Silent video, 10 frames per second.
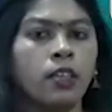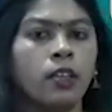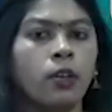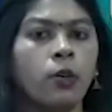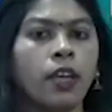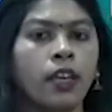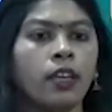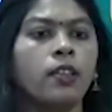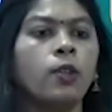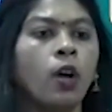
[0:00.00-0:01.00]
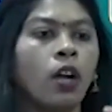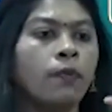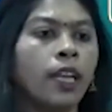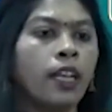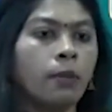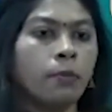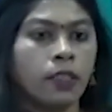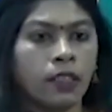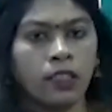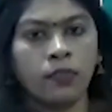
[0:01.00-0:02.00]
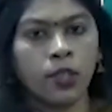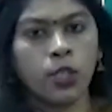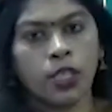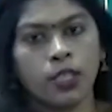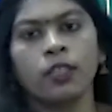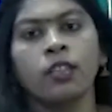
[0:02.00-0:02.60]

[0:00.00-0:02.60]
Okay, non-wrinkle feature.